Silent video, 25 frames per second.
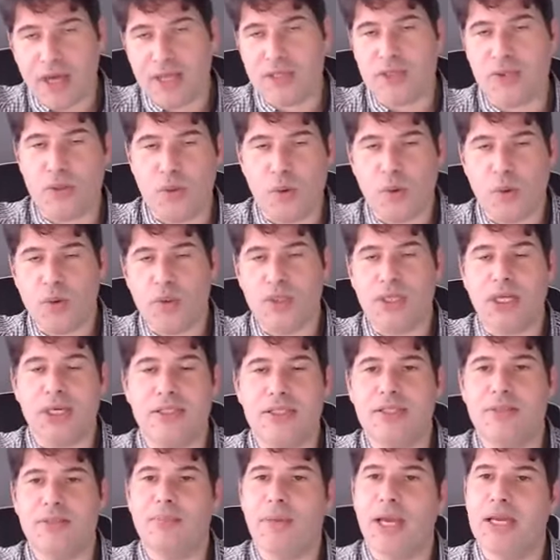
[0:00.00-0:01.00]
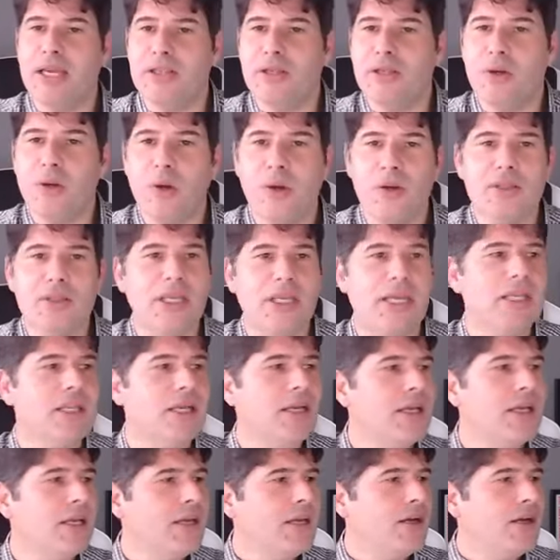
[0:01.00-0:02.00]
That's the whole idea behind the content.
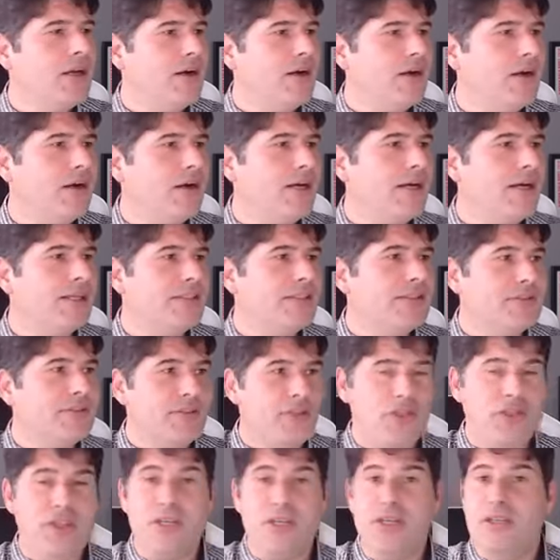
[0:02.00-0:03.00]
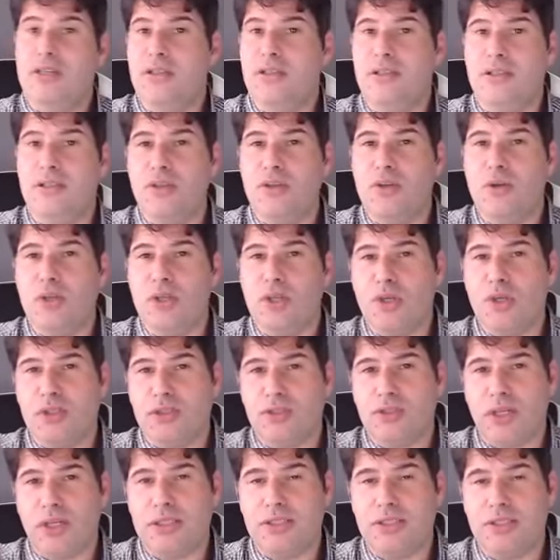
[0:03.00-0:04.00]
And 3, you're
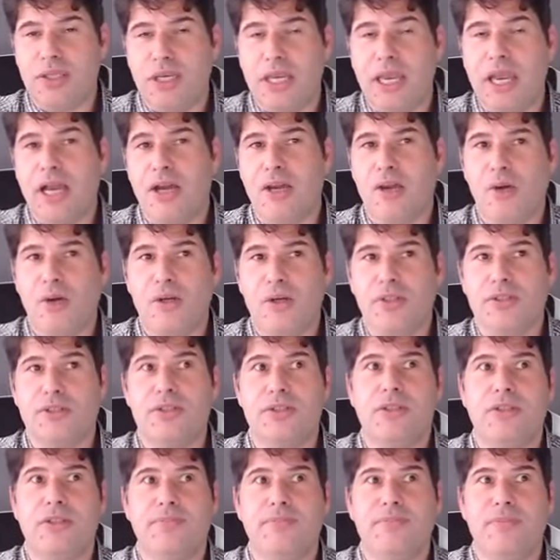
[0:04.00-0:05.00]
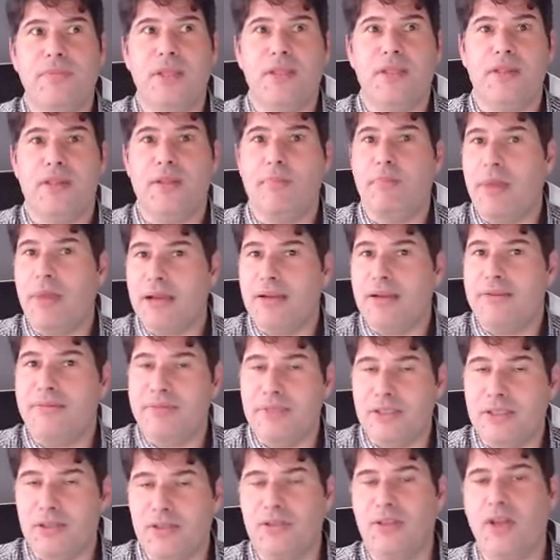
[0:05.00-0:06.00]
trying to get across the
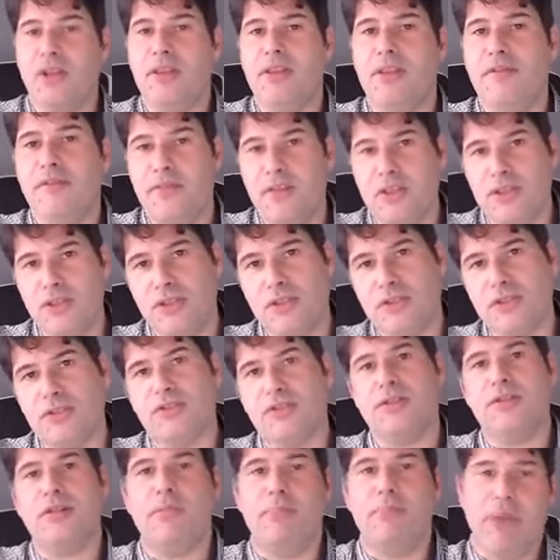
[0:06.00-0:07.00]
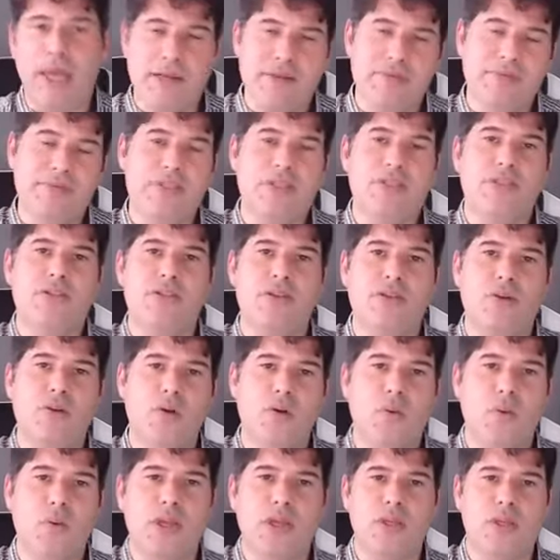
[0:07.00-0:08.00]
benefits, not the features, the benefits.
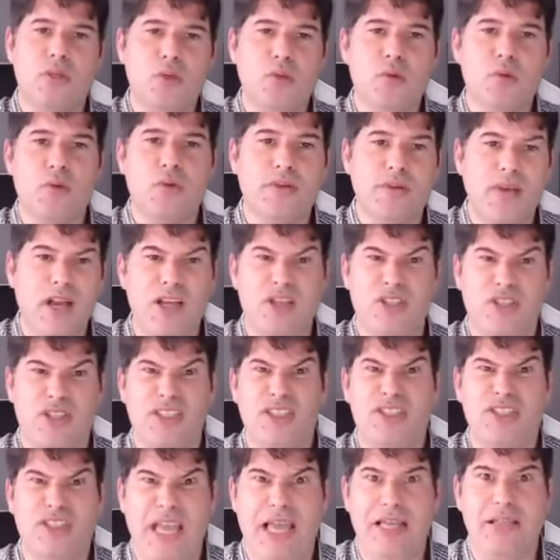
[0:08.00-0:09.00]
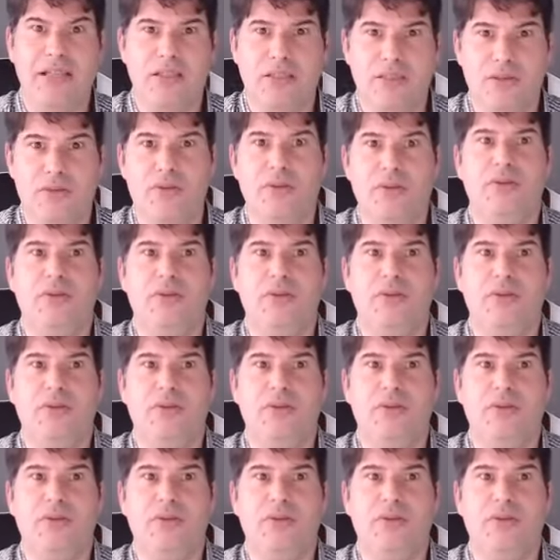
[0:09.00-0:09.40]
What are you actually selling?